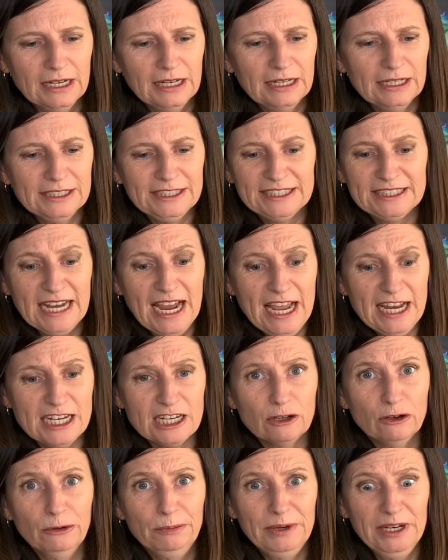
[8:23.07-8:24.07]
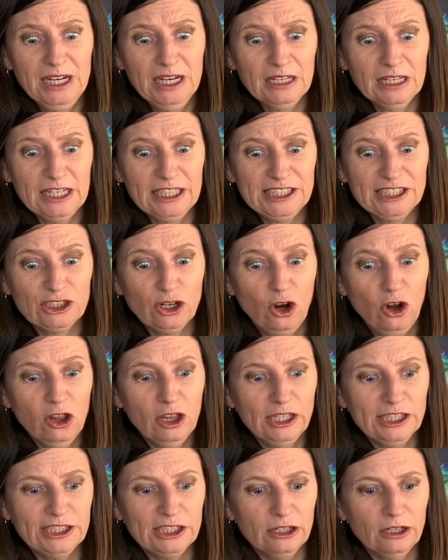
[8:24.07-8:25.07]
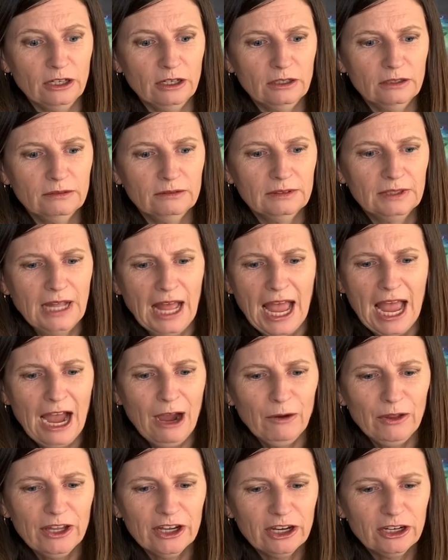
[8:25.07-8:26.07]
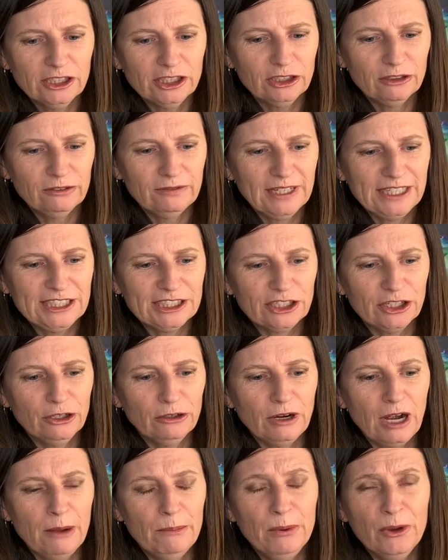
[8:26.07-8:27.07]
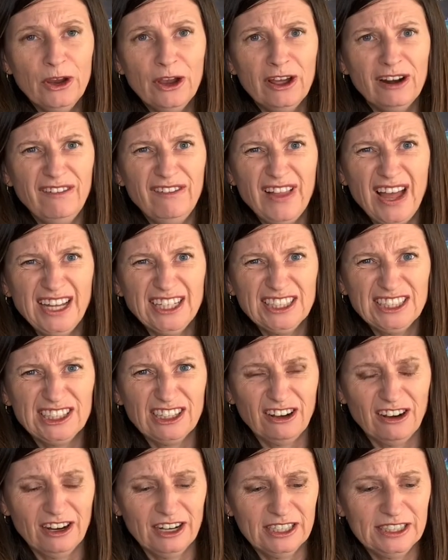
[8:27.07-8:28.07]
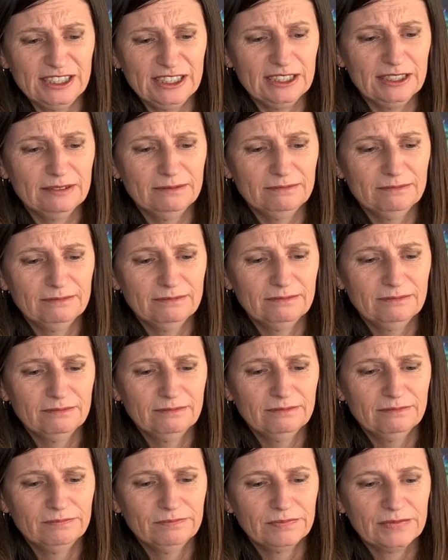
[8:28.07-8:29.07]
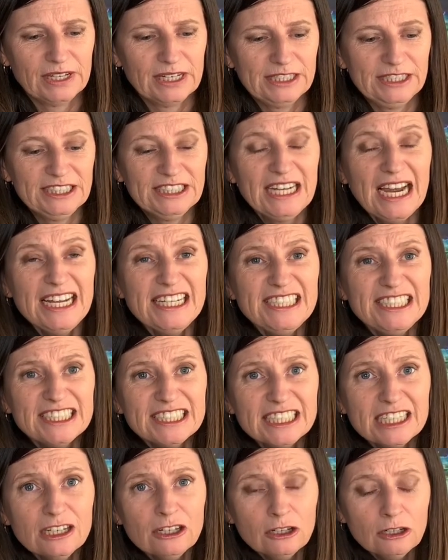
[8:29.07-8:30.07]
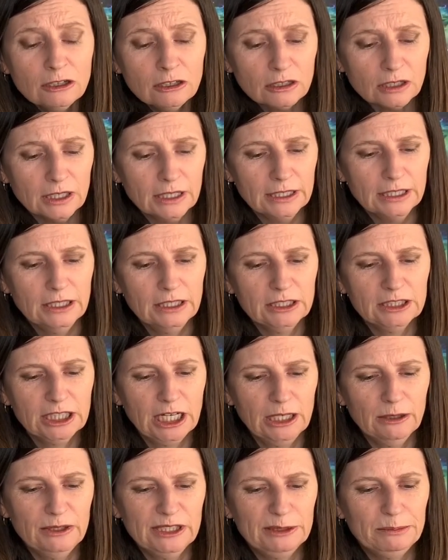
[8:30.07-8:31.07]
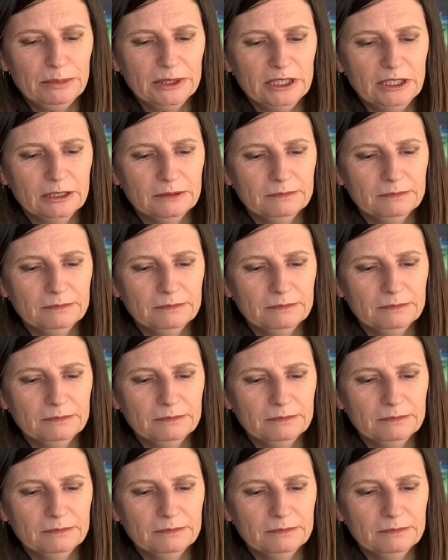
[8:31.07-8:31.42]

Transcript: Standing, it would be nearly as tall as her. How are they going to rescue a bird of that size? "Stay still," Jay whispered.